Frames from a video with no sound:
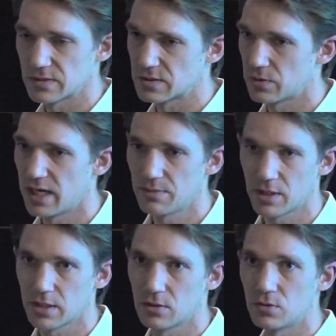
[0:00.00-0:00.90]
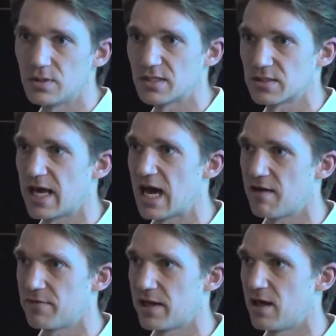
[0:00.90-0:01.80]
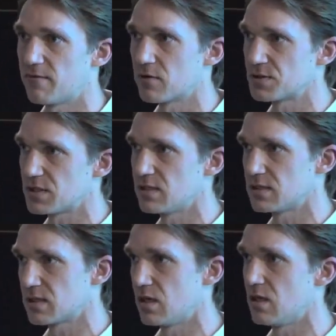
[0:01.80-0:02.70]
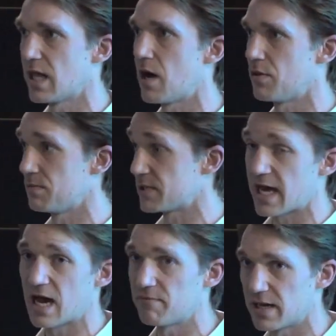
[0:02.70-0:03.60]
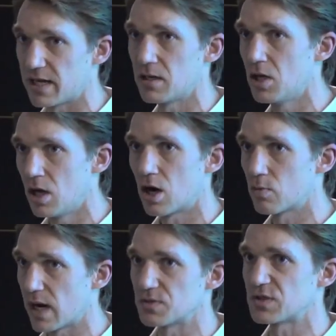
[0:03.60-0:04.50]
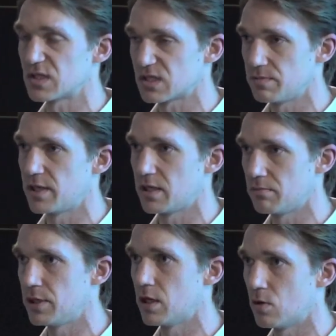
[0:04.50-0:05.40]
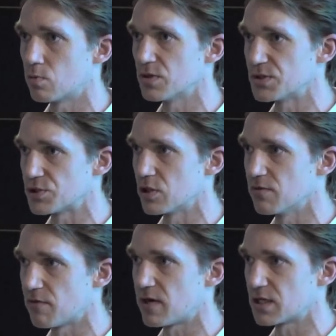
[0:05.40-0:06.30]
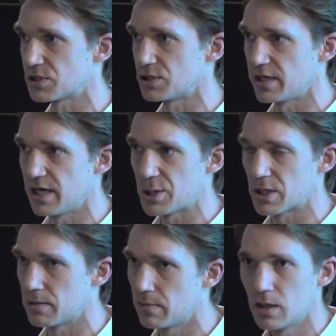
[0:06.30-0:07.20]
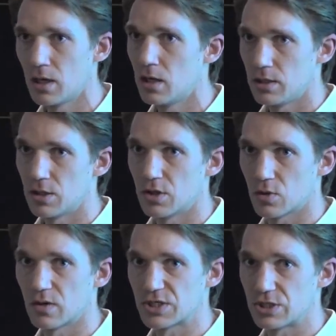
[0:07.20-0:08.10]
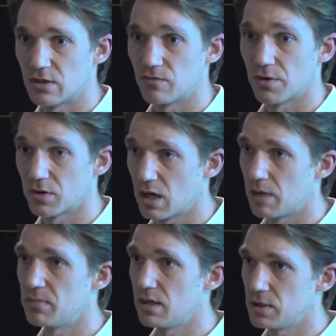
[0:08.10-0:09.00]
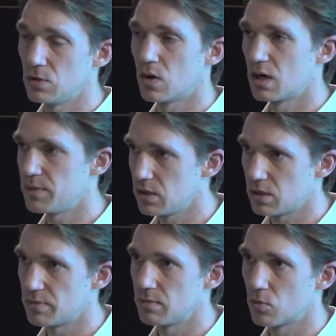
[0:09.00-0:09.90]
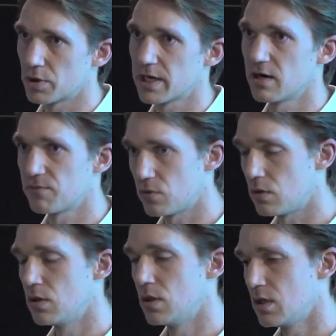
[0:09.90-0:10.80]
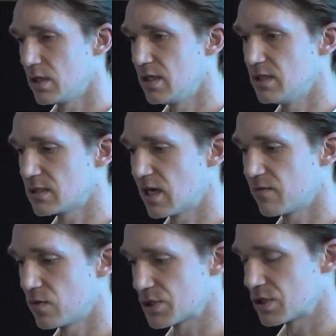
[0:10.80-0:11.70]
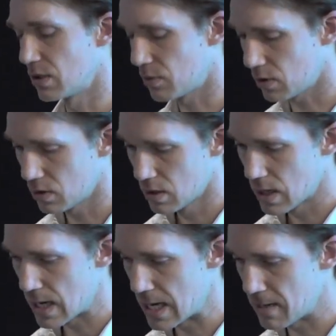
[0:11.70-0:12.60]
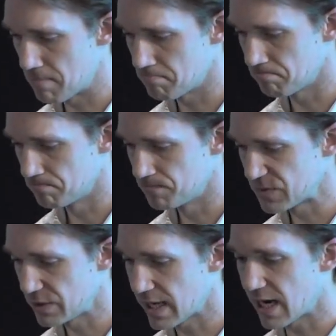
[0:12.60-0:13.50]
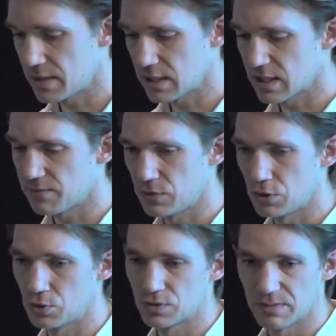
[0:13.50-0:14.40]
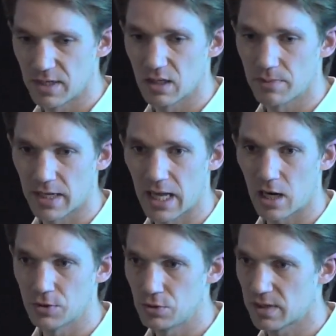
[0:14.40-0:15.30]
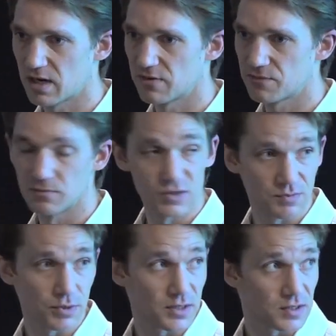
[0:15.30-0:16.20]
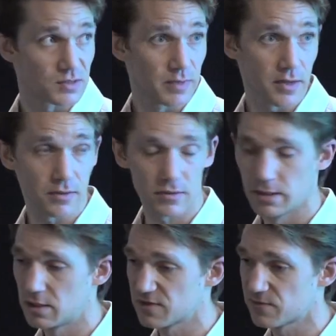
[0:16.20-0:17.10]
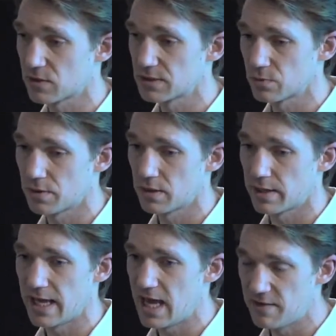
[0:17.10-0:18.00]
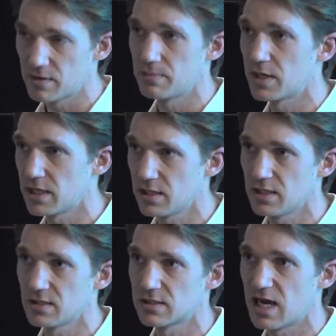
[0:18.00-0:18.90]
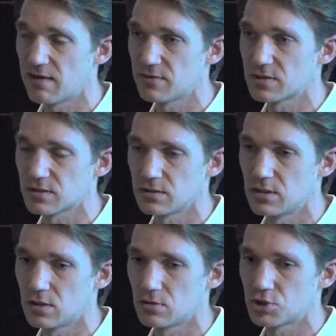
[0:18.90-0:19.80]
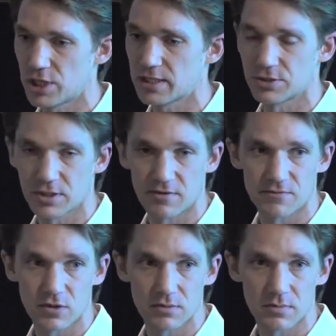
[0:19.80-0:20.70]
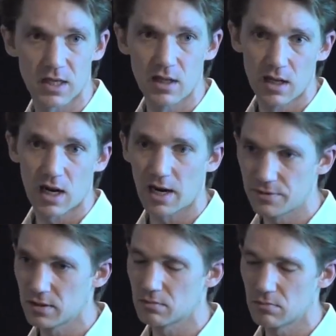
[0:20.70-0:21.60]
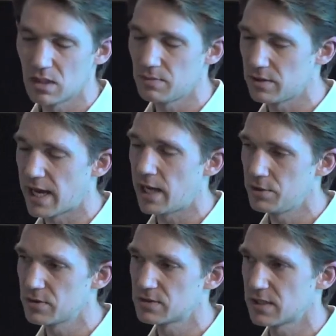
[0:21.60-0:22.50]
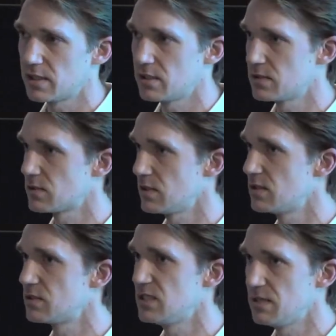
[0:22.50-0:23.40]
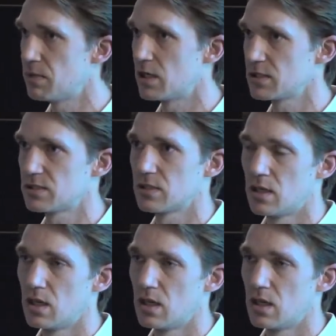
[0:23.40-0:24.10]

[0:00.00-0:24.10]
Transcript: And so anybody who doesn't have that FRC that's going to allow them to have that around six minute, you know, reserve of oxygenation. You know, the question of whether or not maybe you want to be a little bit more careful is kind of questionable. Um, so yeah, I think if you, depending upon how you kind of split this myth, you know, as far as whether or not everybody needs to have this, you know, checked or confirmed, I think maybe that you could say is is debunked.